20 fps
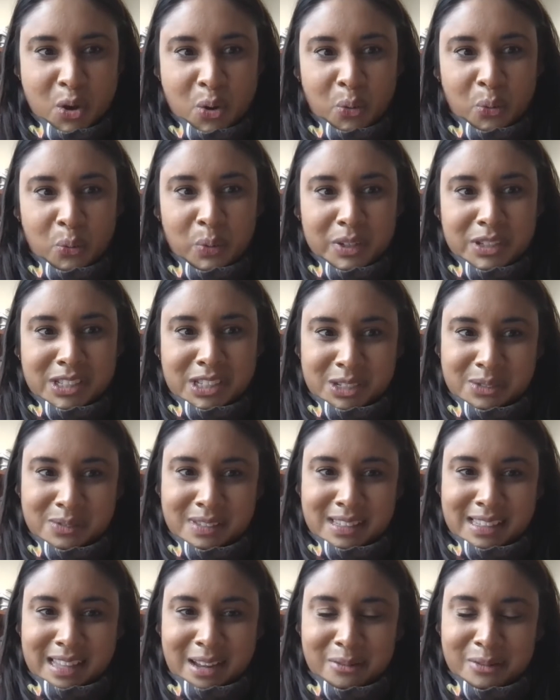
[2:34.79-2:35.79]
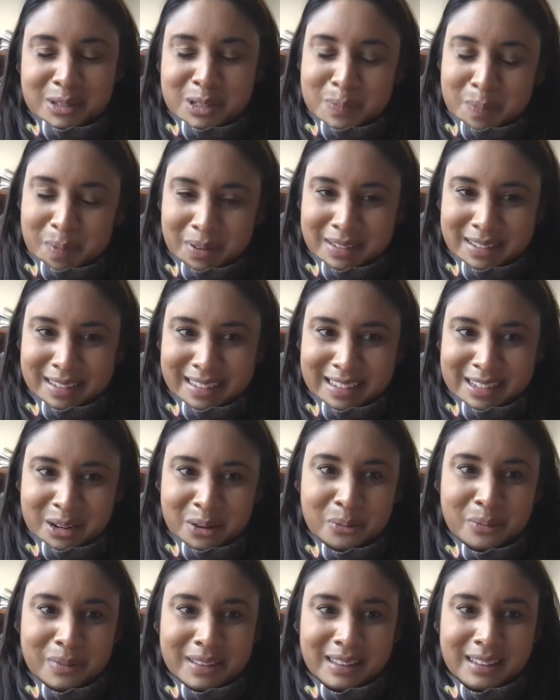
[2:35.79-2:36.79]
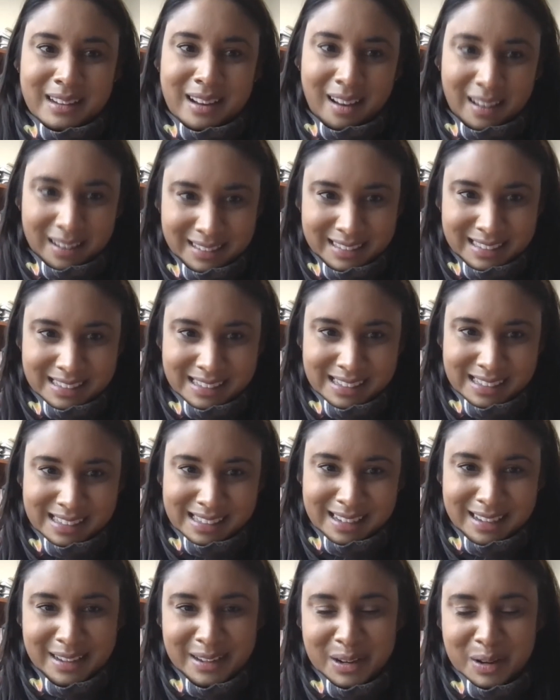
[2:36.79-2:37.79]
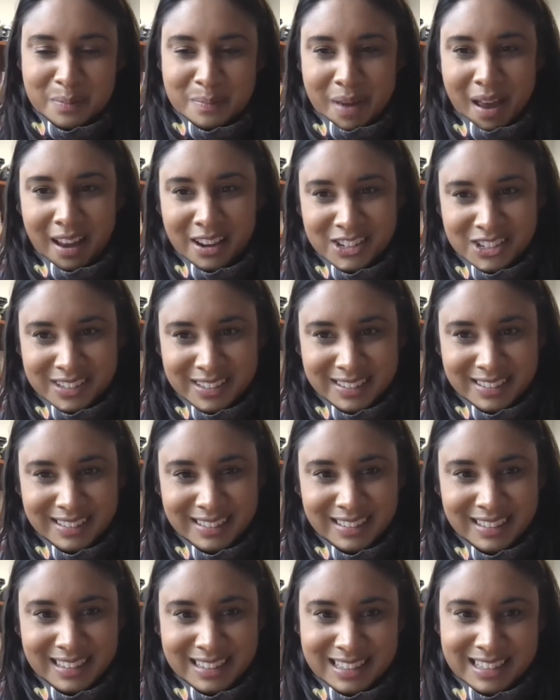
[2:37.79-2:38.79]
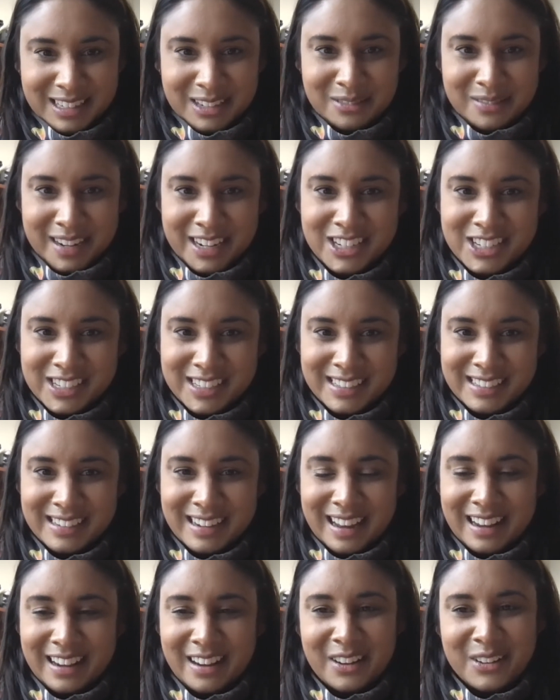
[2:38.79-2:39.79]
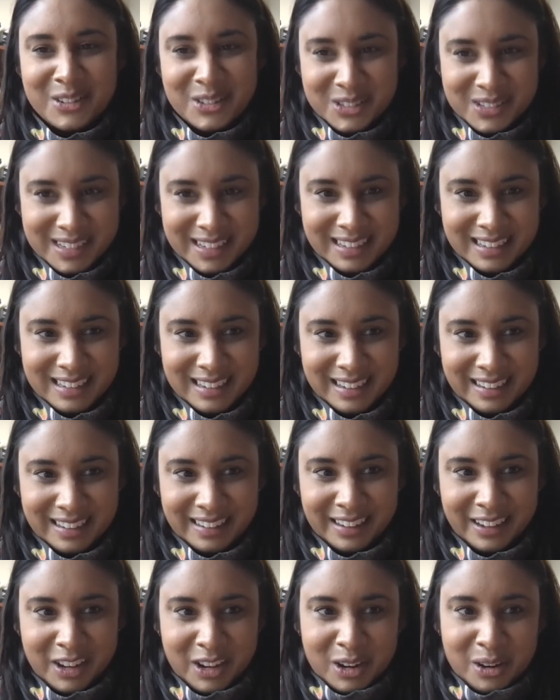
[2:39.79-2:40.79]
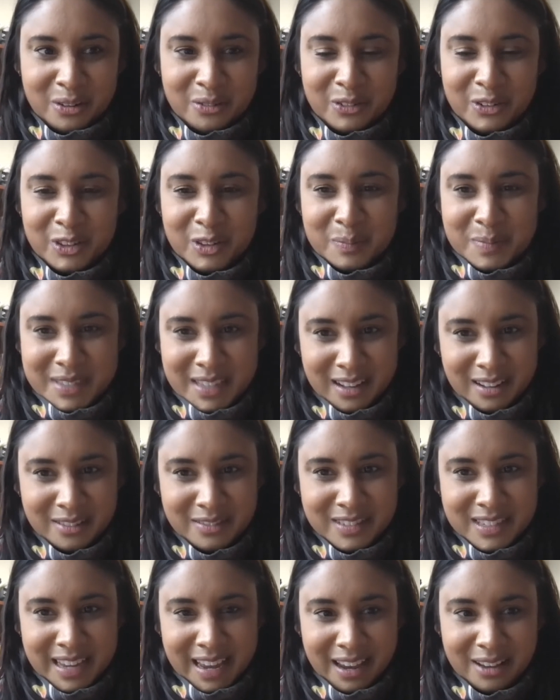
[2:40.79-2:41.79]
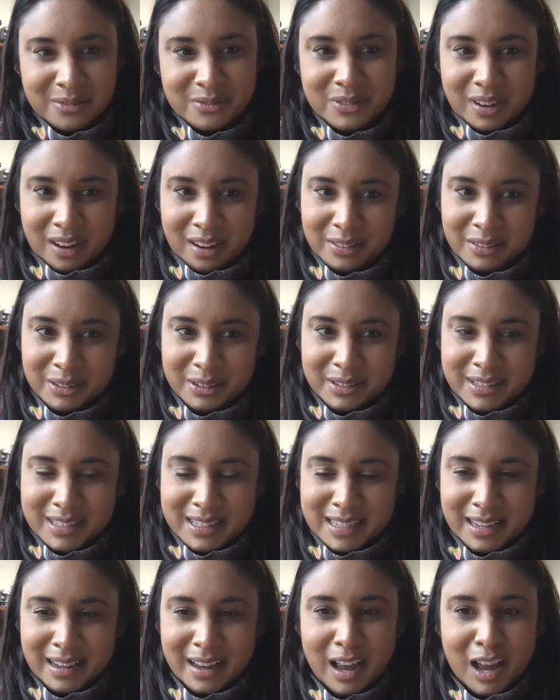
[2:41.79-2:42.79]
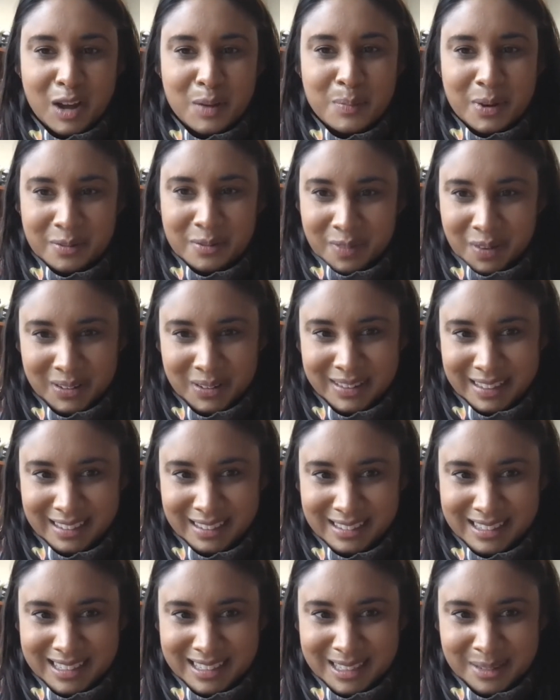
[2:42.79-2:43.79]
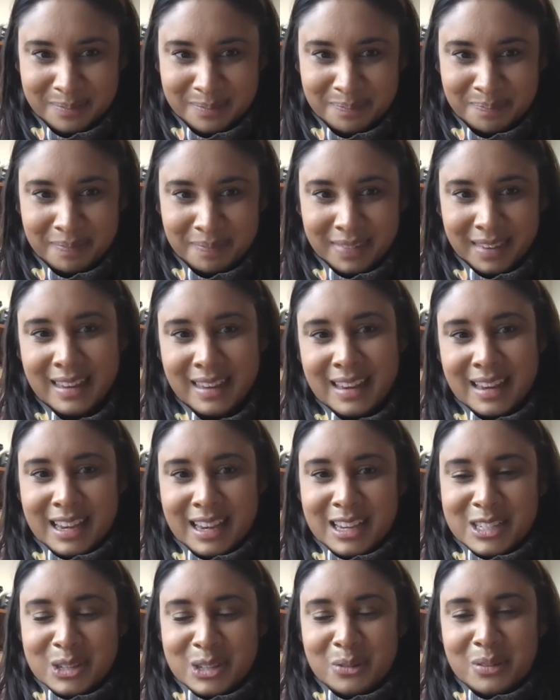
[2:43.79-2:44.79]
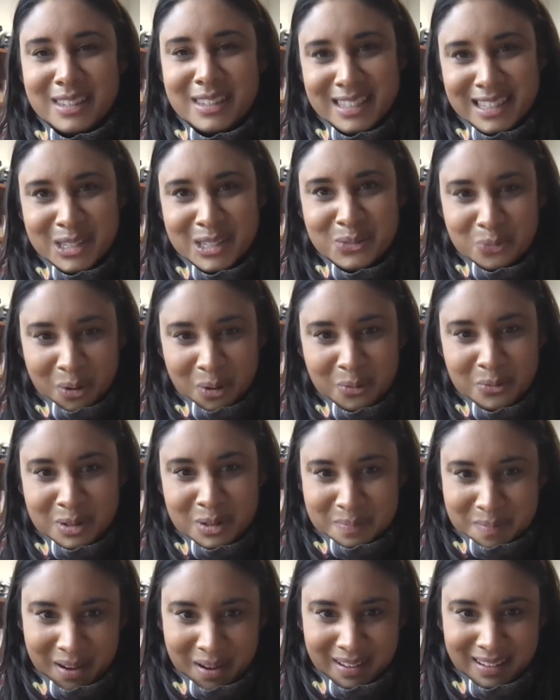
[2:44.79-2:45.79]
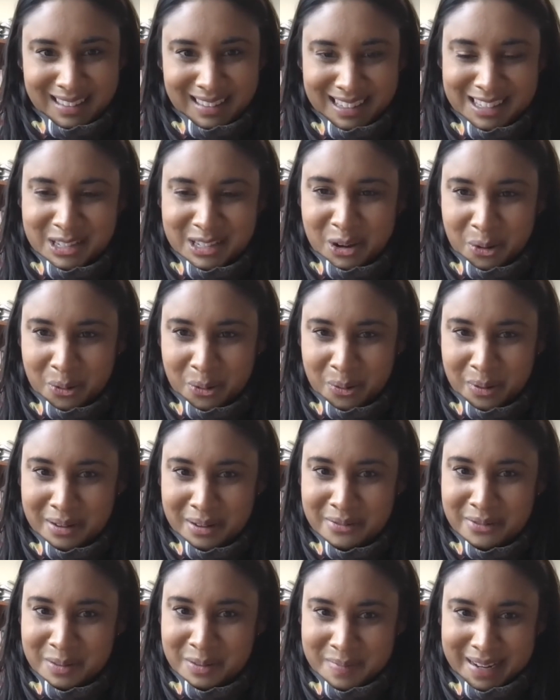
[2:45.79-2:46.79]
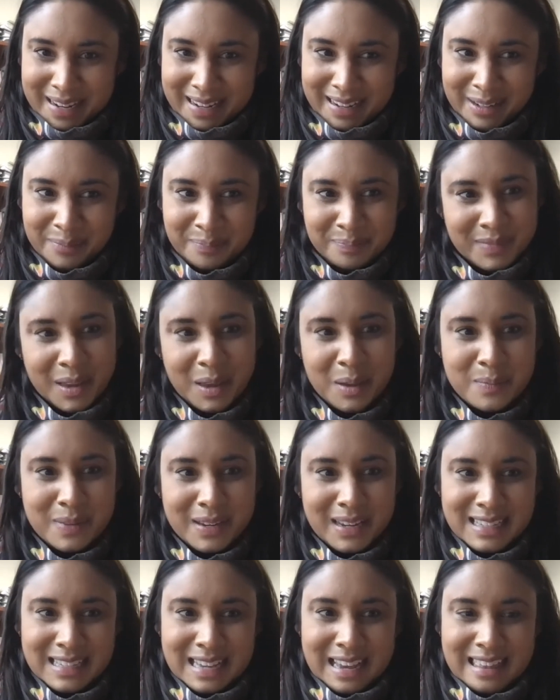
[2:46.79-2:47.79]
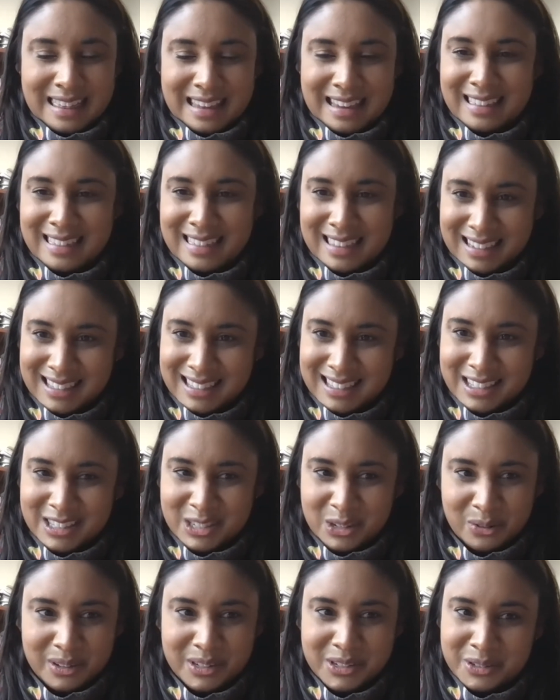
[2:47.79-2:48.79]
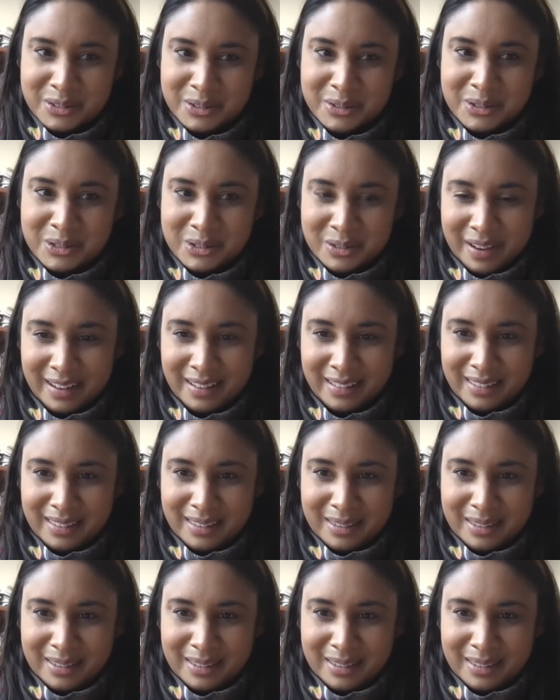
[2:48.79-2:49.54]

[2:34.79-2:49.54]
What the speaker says: were students that responded with kindness, compassion, consideration, and understanding for themselves and for others above all else. So this is what will mark this cohort for me, because I think this is your true strength.